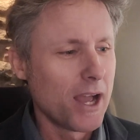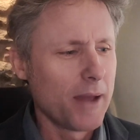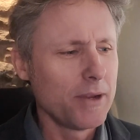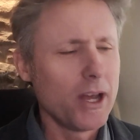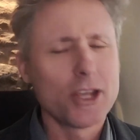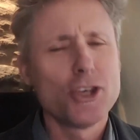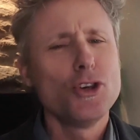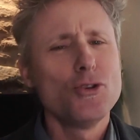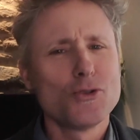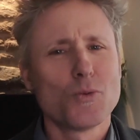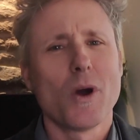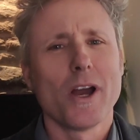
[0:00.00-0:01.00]
I'm not a
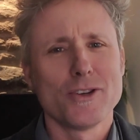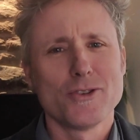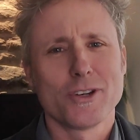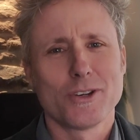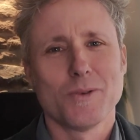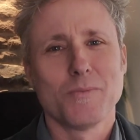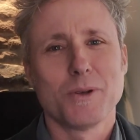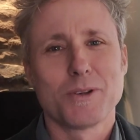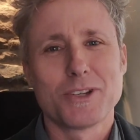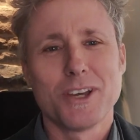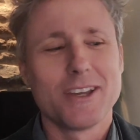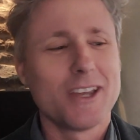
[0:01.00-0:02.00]
huge wine drinker,
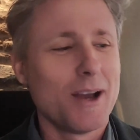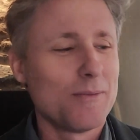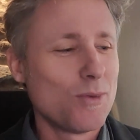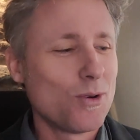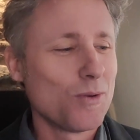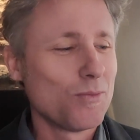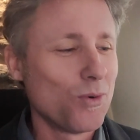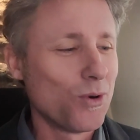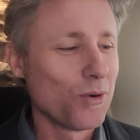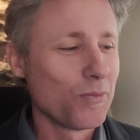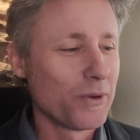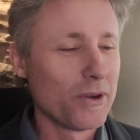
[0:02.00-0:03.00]
but yeah,
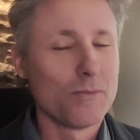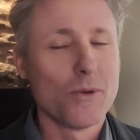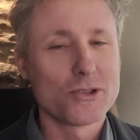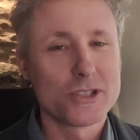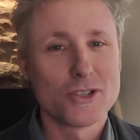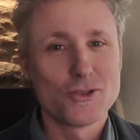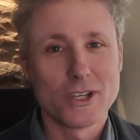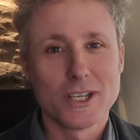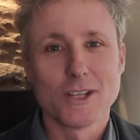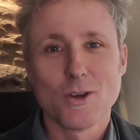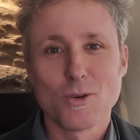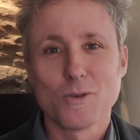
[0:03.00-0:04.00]
more beer, mostly
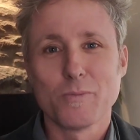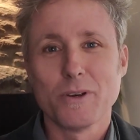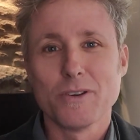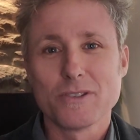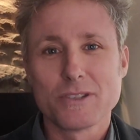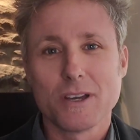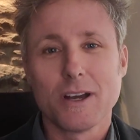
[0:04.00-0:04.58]
drinking local beers